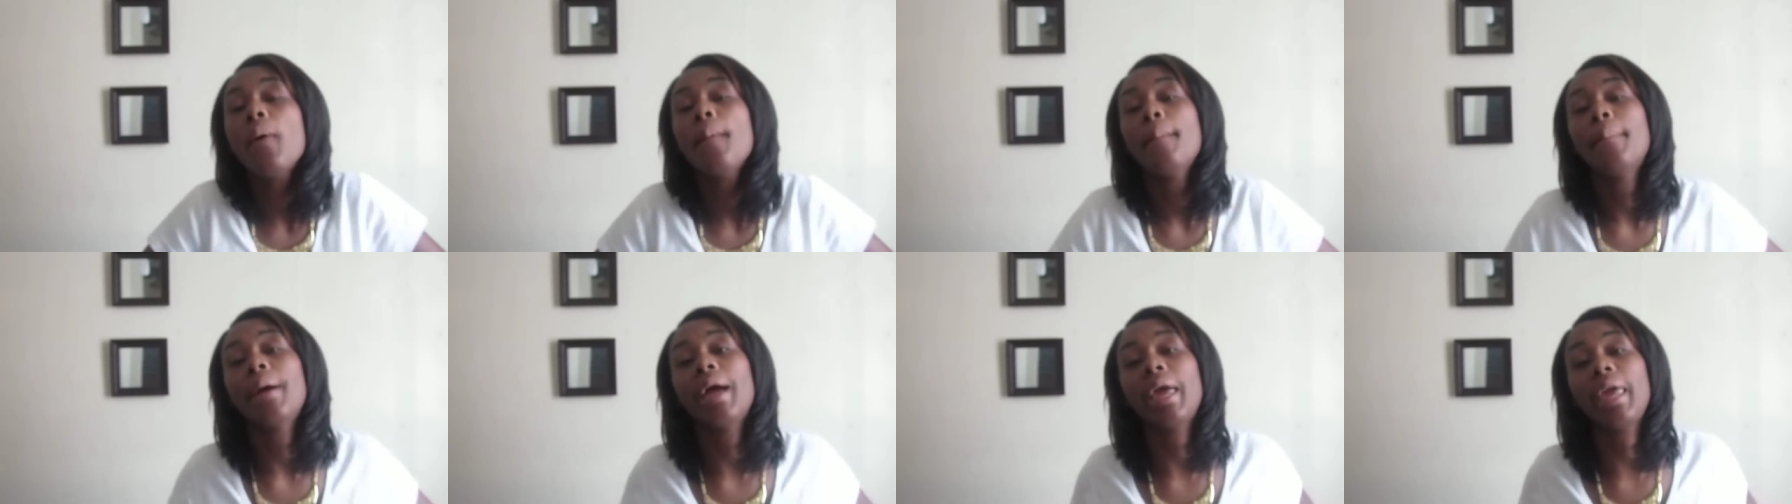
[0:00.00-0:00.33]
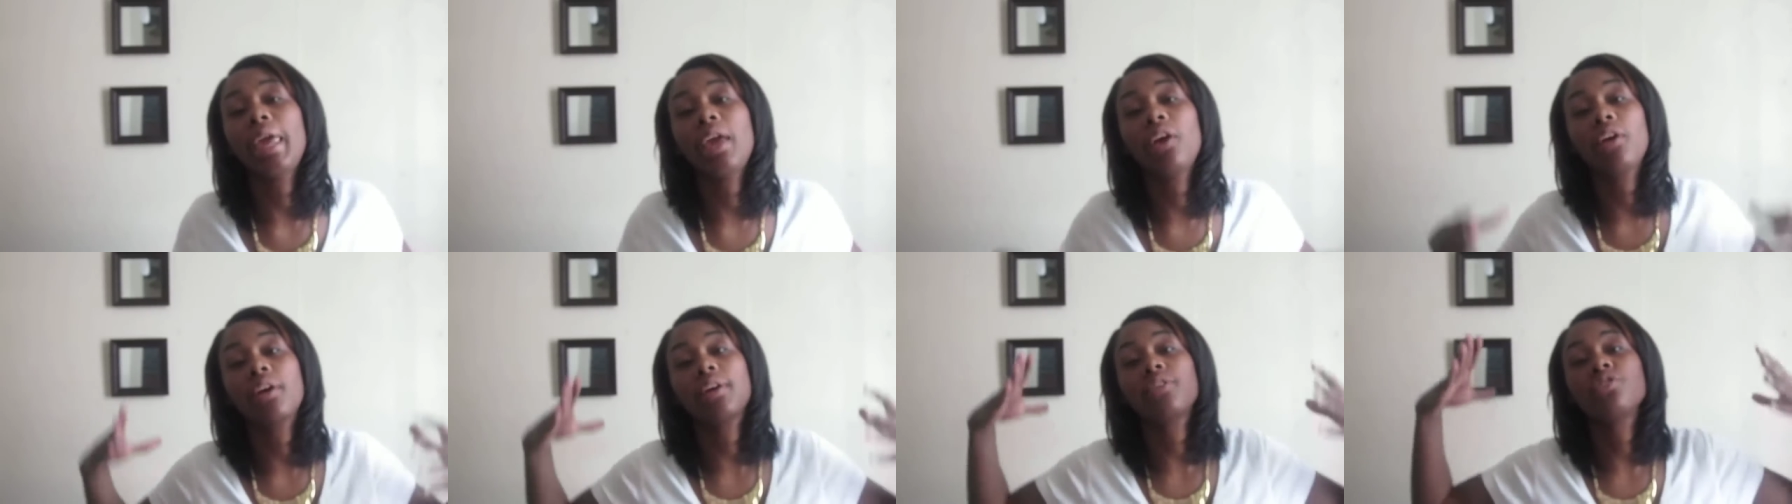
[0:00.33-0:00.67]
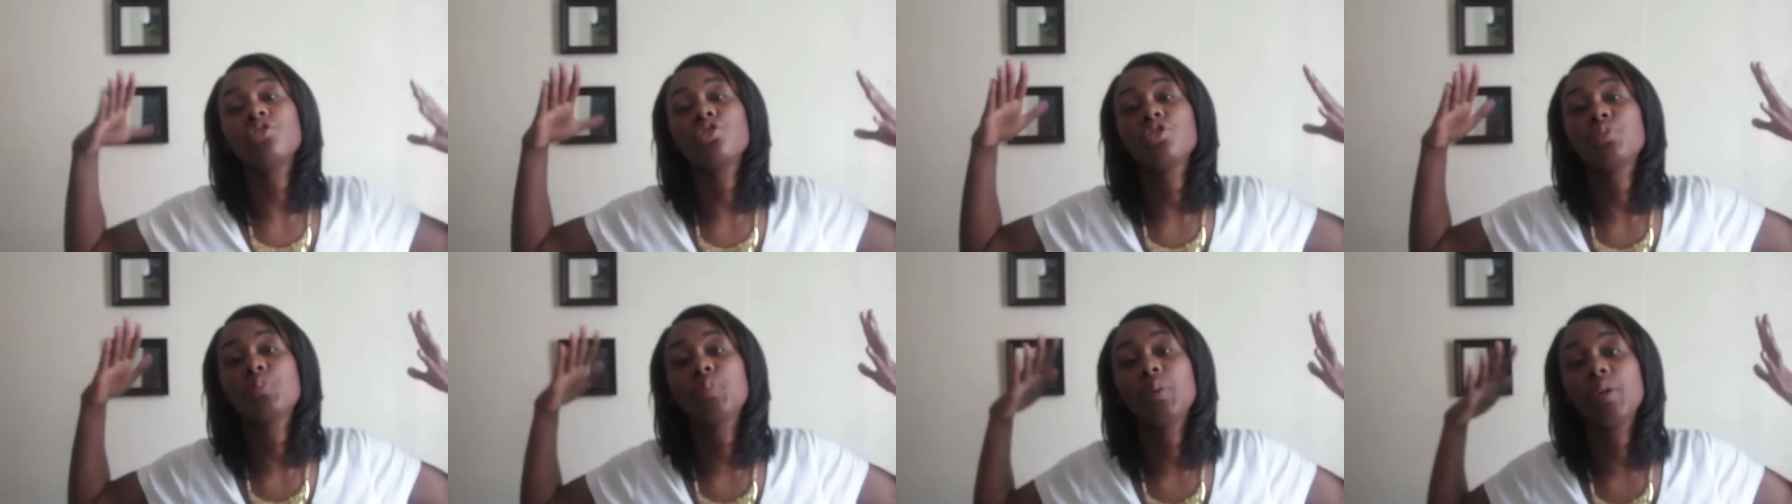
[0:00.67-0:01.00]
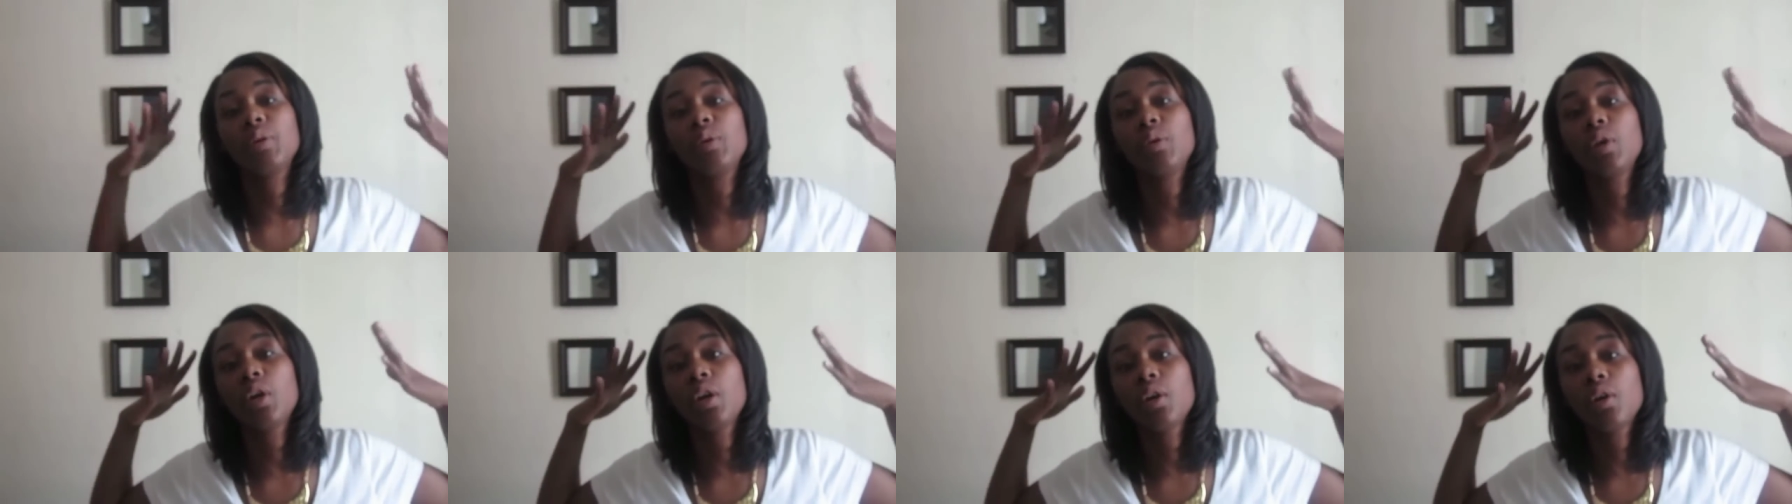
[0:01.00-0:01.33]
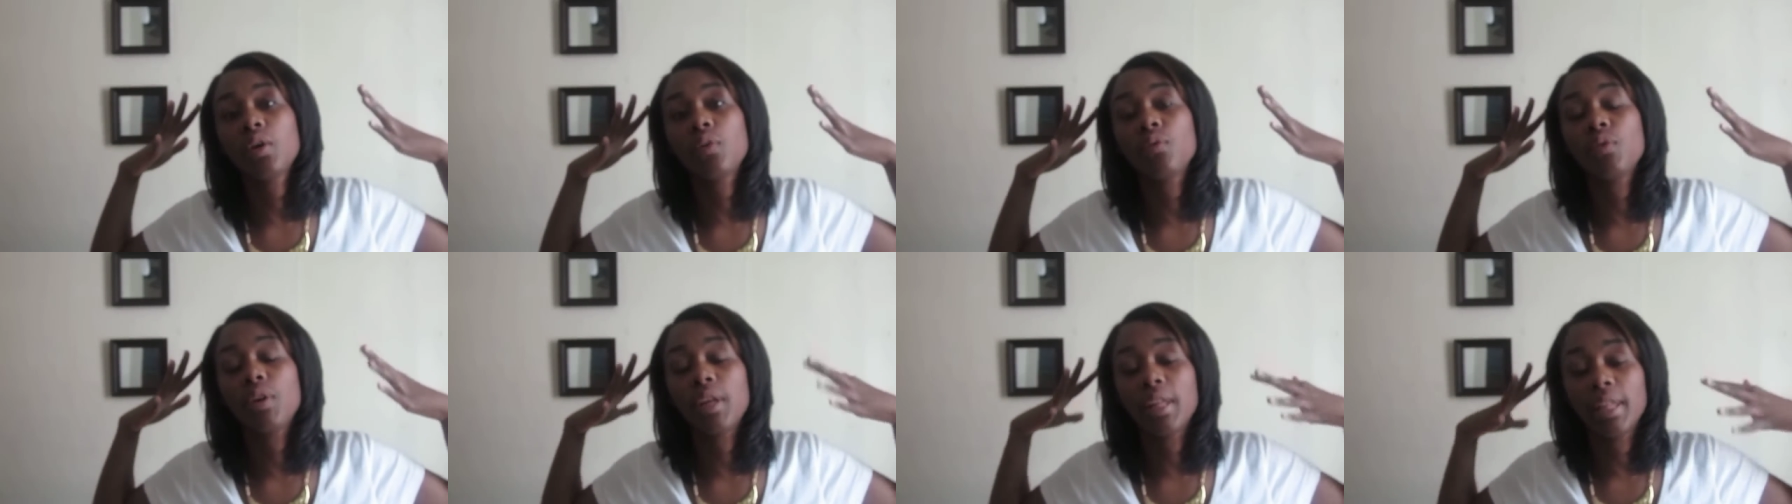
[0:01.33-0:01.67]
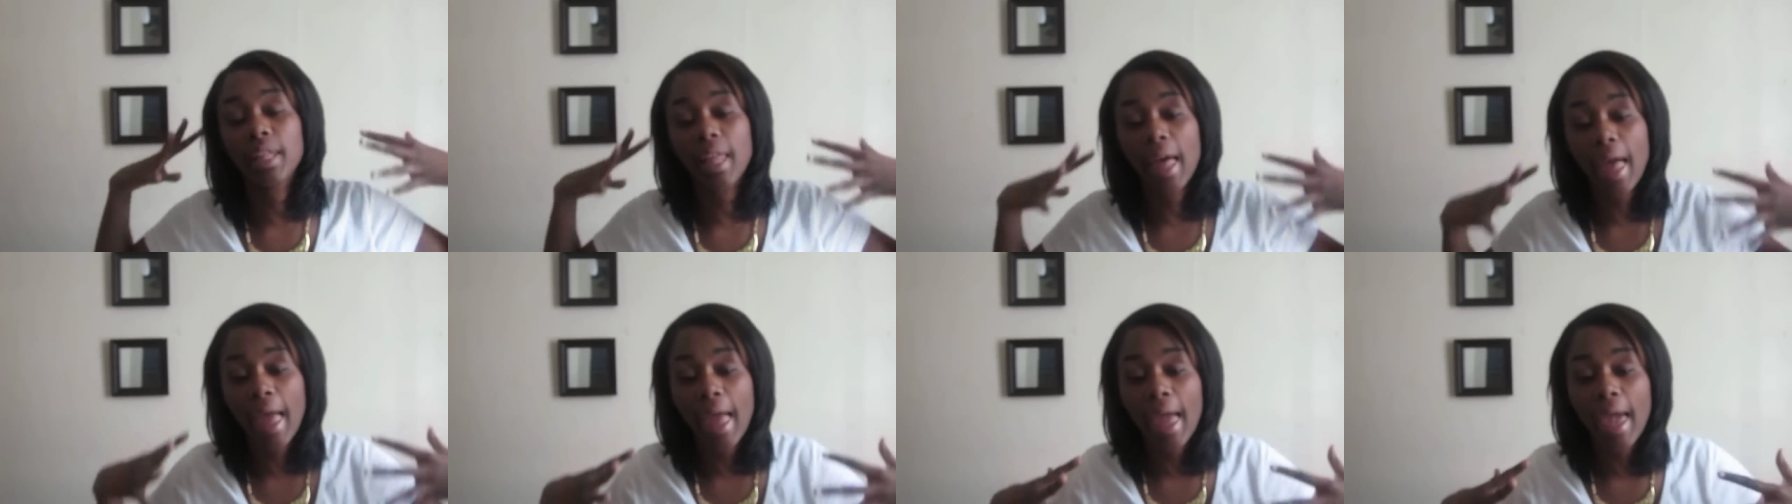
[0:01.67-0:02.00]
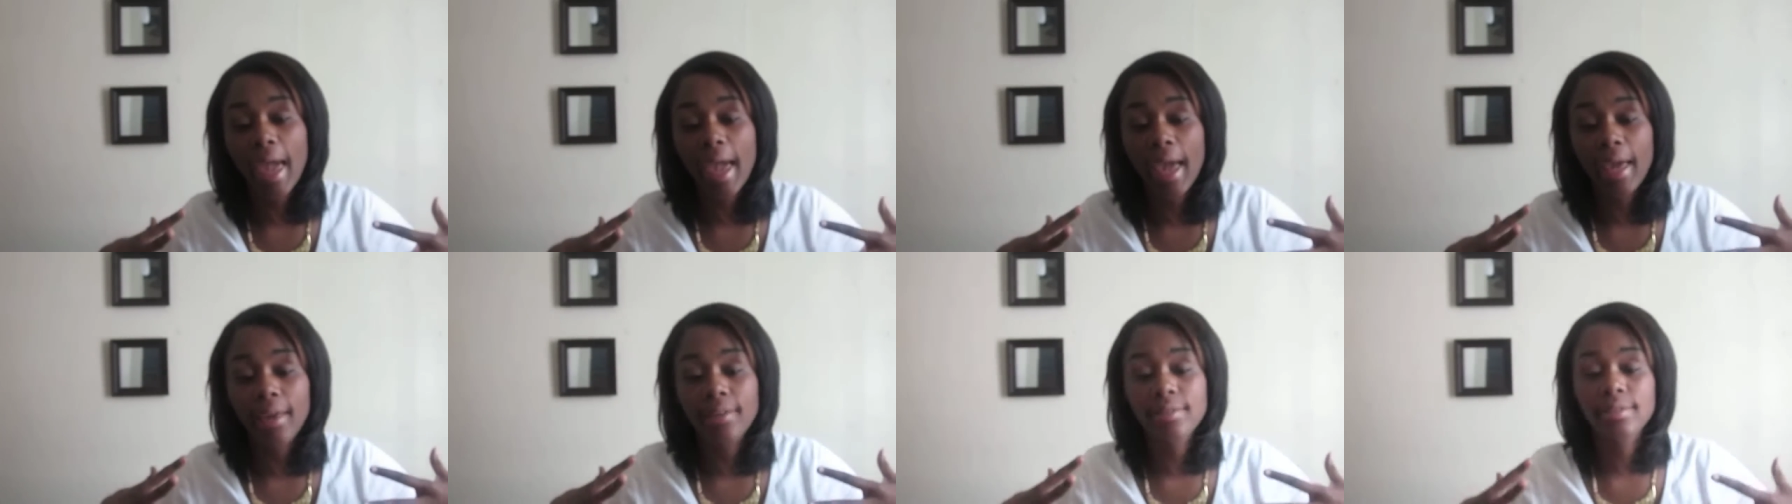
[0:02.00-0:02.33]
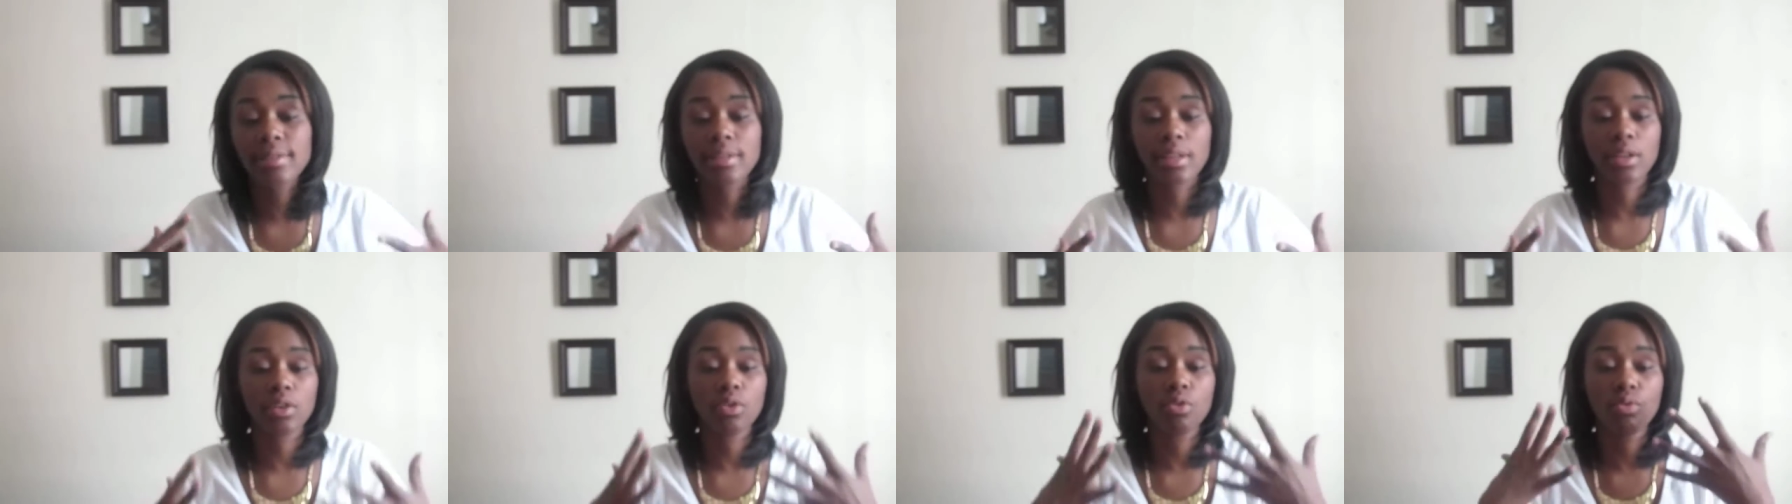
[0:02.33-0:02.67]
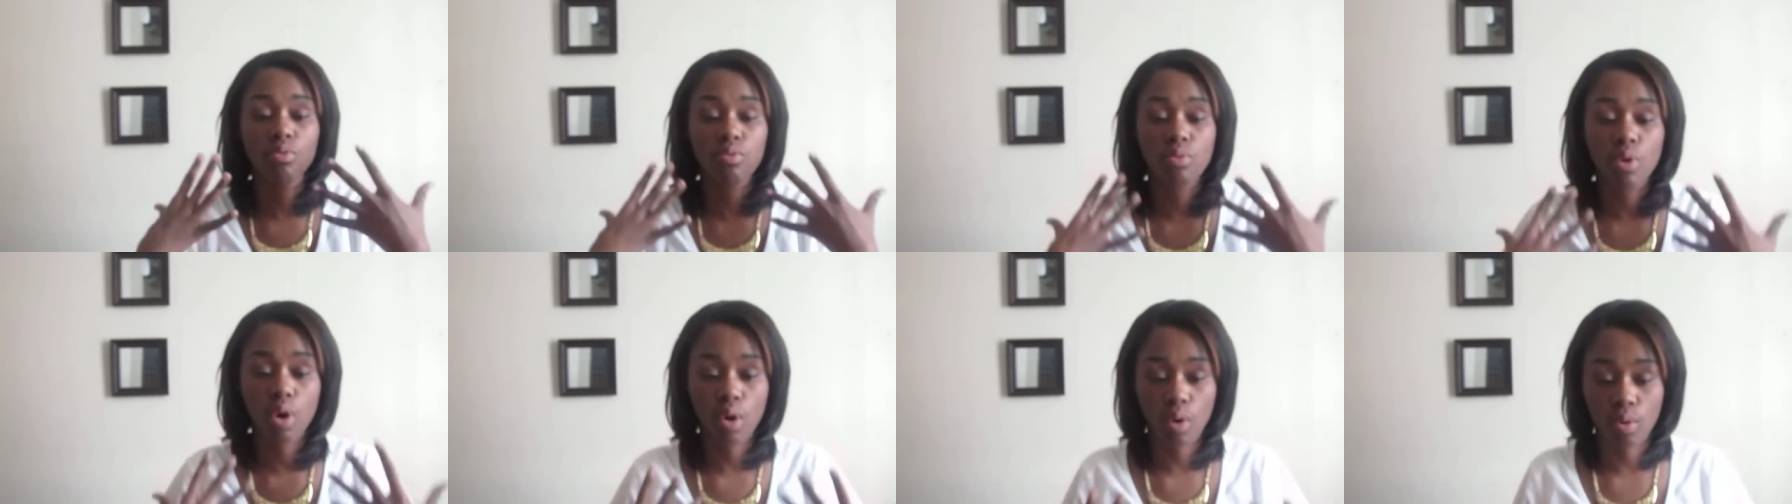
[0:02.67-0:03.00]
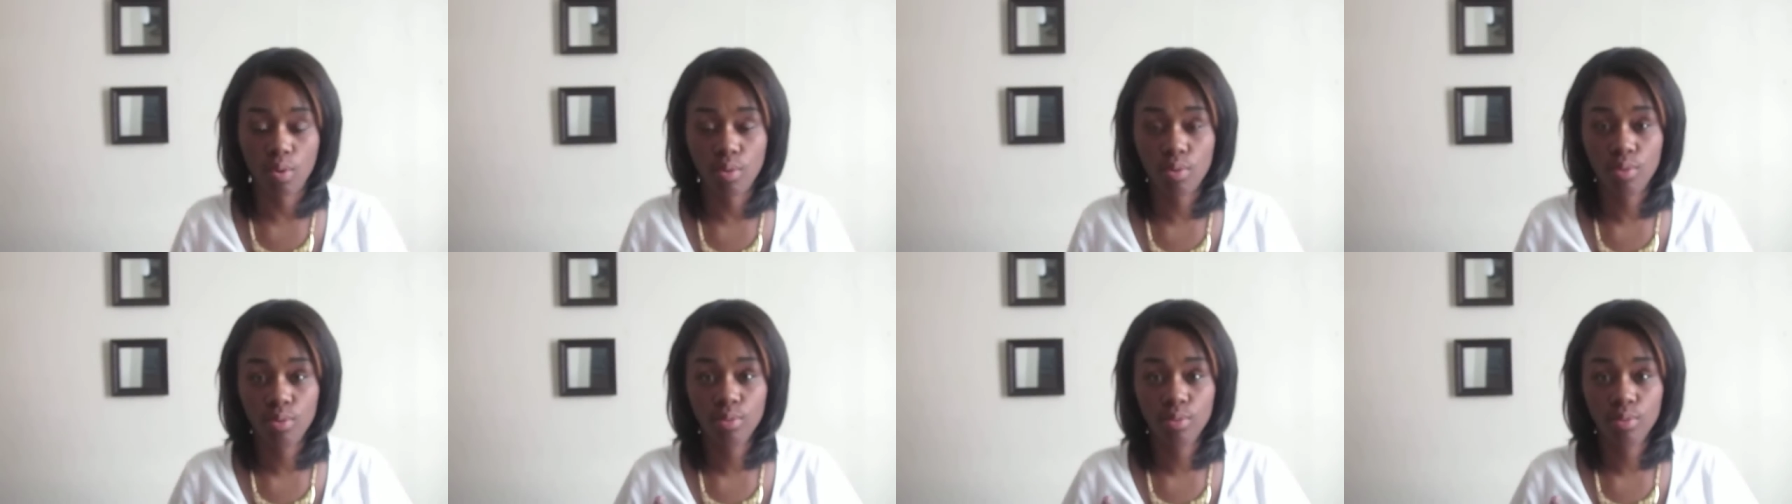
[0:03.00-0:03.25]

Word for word: My hair can just be relaxed and grow.